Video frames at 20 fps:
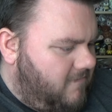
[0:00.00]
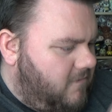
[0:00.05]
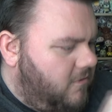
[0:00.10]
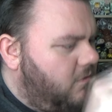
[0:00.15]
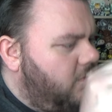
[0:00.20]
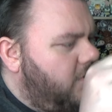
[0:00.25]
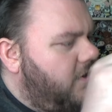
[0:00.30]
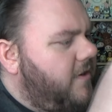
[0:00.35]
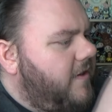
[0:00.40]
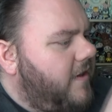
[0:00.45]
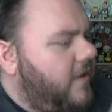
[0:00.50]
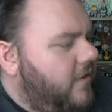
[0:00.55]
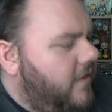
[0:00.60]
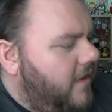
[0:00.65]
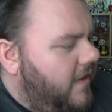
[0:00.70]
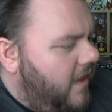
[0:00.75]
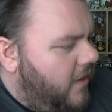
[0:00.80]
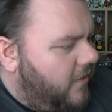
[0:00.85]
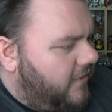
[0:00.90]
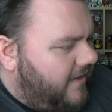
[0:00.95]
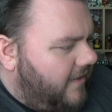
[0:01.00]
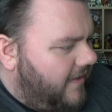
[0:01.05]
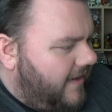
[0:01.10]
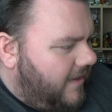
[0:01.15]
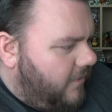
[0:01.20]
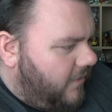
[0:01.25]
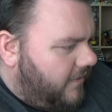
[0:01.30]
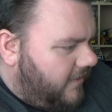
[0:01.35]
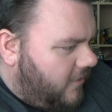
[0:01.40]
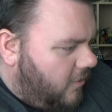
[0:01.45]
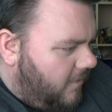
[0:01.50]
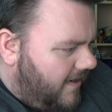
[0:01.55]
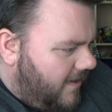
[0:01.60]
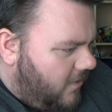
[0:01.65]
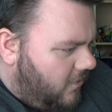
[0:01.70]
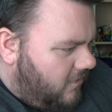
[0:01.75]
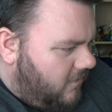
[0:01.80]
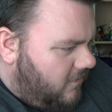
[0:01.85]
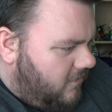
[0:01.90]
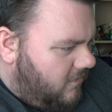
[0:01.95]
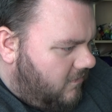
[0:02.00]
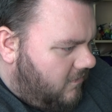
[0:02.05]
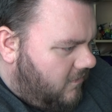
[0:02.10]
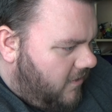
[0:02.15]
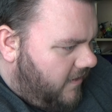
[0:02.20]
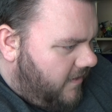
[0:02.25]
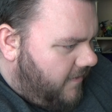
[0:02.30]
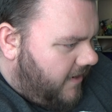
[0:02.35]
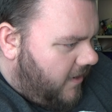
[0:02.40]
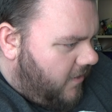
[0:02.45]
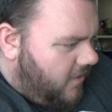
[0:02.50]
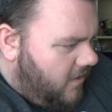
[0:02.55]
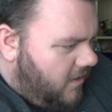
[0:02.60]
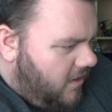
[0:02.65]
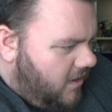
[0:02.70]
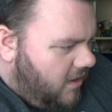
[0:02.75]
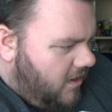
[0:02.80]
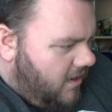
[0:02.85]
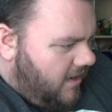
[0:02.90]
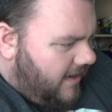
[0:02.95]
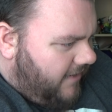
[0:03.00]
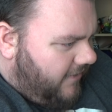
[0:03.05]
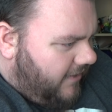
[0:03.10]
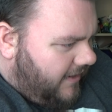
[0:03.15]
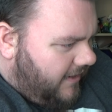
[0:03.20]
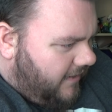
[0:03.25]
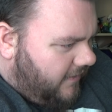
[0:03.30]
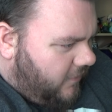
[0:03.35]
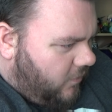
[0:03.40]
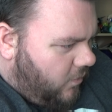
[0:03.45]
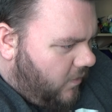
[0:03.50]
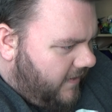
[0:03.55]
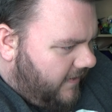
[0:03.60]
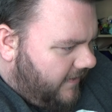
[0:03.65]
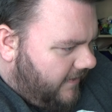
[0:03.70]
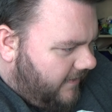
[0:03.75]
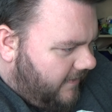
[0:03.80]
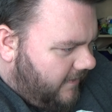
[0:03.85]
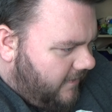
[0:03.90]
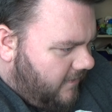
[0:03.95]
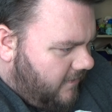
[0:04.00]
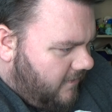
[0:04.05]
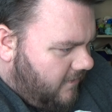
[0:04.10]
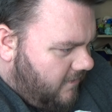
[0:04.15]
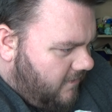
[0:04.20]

Oh, no, that doesn't sound like it wants to come out. Oh, there we go. Give it a little twist.